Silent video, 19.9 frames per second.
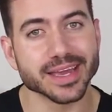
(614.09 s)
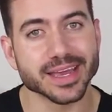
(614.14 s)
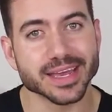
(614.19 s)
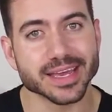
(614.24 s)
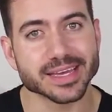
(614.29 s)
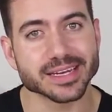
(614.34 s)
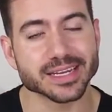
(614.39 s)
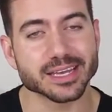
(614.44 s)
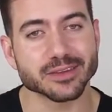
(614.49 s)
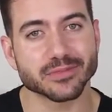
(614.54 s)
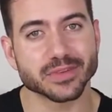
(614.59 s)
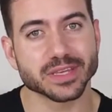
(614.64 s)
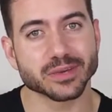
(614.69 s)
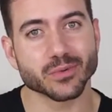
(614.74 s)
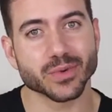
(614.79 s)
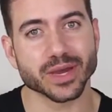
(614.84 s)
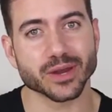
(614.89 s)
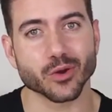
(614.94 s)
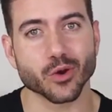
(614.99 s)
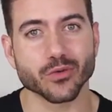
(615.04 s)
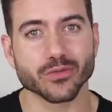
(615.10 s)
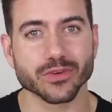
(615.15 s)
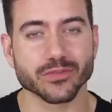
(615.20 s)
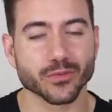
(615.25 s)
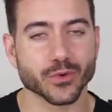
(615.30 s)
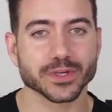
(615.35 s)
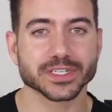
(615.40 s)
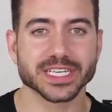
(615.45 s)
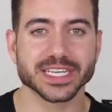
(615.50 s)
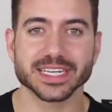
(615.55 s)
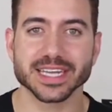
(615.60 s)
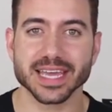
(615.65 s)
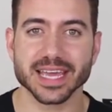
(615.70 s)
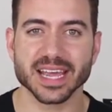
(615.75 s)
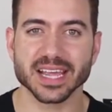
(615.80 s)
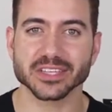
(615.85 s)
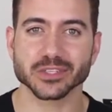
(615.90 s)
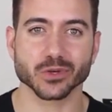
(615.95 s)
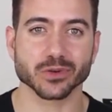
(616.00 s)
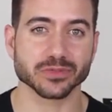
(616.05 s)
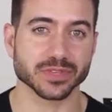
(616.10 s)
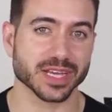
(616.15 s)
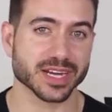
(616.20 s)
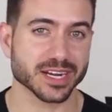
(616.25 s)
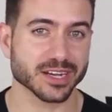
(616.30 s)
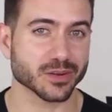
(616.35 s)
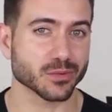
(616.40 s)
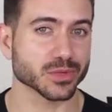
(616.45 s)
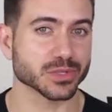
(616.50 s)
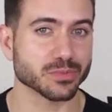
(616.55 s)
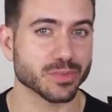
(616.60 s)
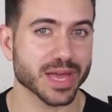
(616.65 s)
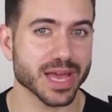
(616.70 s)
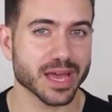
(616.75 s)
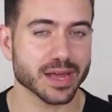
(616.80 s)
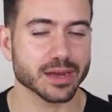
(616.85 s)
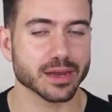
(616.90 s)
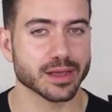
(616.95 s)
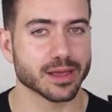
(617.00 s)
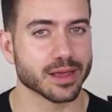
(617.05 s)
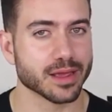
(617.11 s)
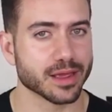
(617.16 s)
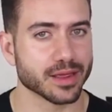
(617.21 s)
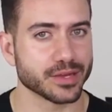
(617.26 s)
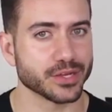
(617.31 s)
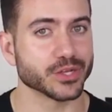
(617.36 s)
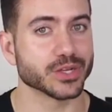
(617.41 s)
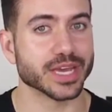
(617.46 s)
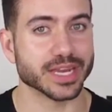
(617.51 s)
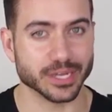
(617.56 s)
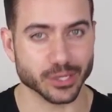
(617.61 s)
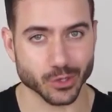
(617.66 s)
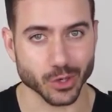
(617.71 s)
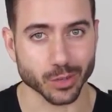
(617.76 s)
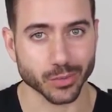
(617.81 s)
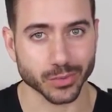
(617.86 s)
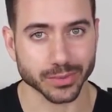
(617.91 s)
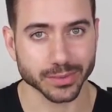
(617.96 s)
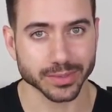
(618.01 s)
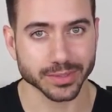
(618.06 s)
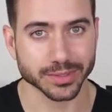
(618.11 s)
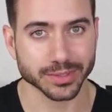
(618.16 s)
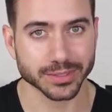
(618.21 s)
And if you went over 14 days or if the haircut was bad, you'd get in trouble.